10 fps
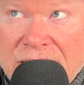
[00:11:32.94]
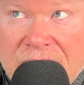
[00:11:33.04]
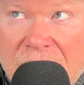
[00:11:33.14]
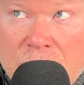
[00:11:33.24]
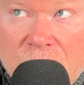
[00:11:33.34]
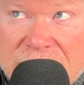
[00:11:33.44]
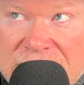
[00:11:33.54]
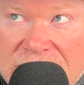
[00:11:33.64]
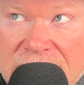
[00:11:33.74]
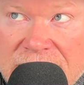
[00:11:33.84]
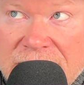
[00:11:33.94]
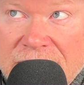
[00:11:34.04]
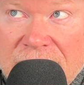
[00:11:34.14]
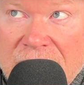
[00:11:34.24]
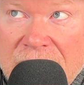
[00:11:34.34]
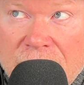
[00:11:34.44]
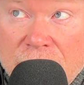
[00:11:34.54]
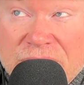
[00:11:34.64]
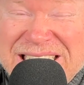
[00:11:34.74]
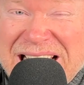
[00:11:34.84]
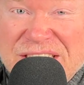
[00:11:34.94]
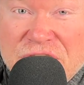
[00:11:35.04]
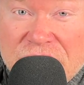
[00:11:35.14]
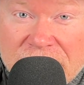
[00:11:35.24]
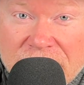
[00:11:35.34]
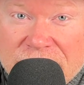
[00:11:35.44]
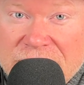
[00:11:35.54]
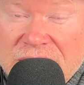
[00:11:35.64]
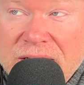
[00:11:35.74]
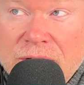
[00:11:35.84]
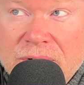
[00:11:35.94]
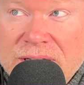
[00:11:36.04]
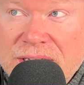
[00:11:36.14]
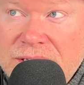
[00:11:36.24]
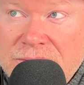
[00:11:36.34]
I'm already seeing it over this last year just increase